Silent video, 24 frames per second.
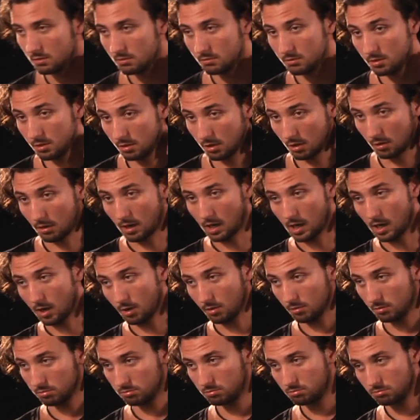you know
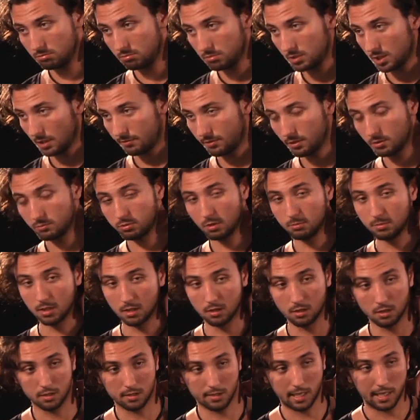how different women
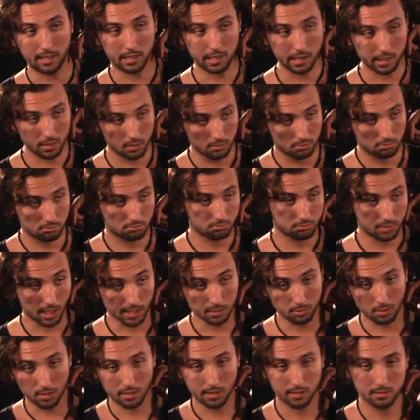look naked.
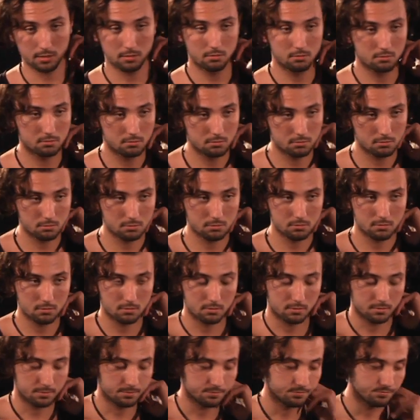That's what it is.
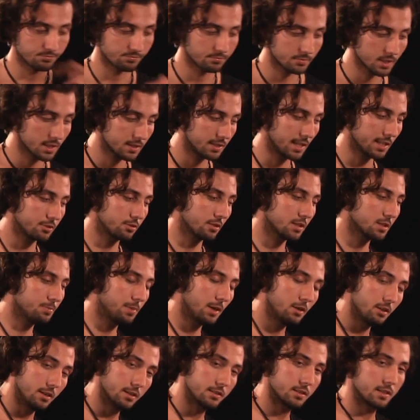Sexual
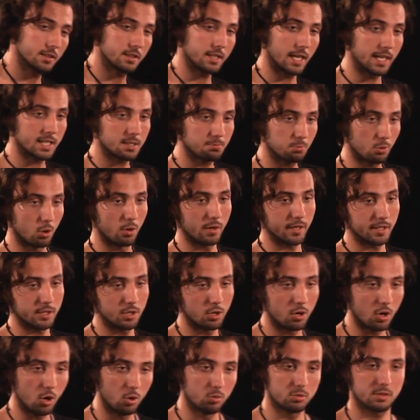experience is exploring
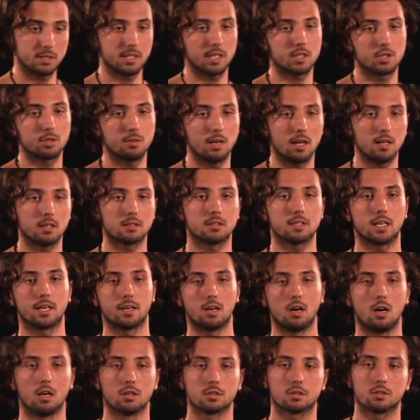your own sexuality
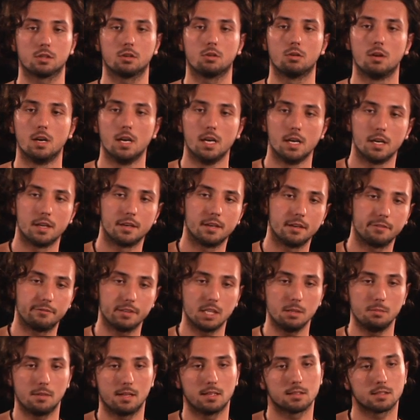and also the
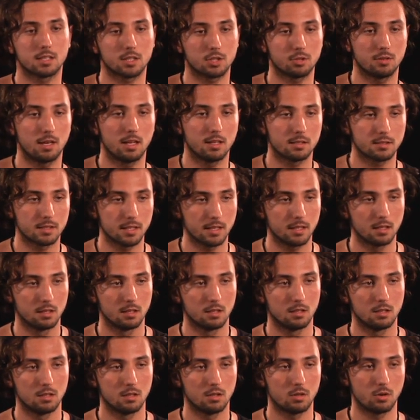female sexuality,
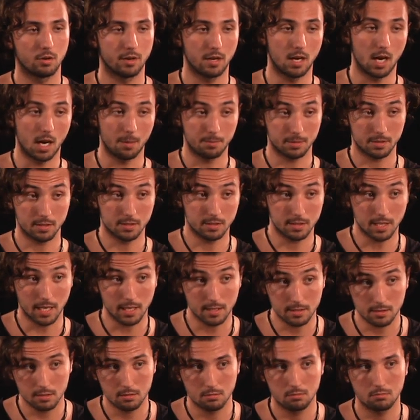or the opposite
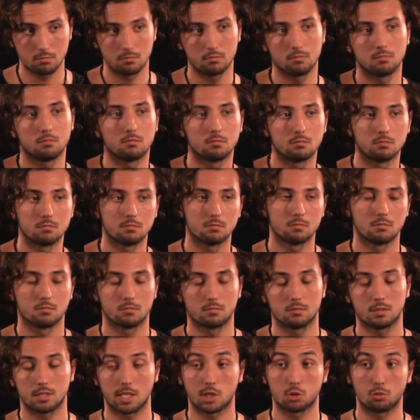sex
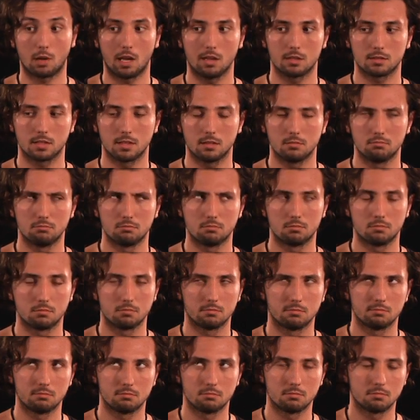sexuality,
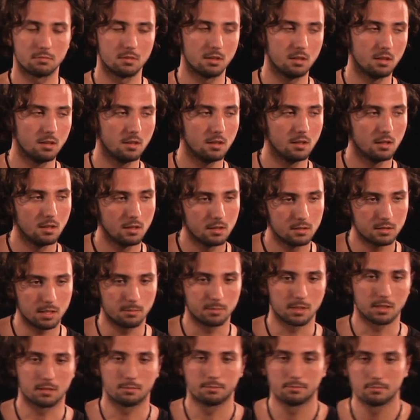
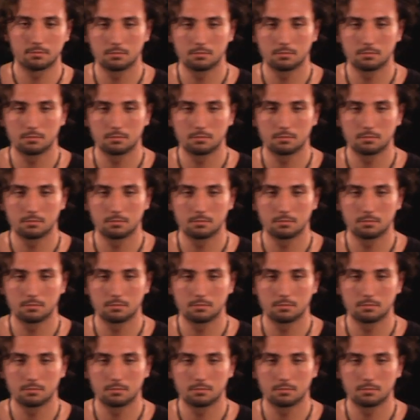something.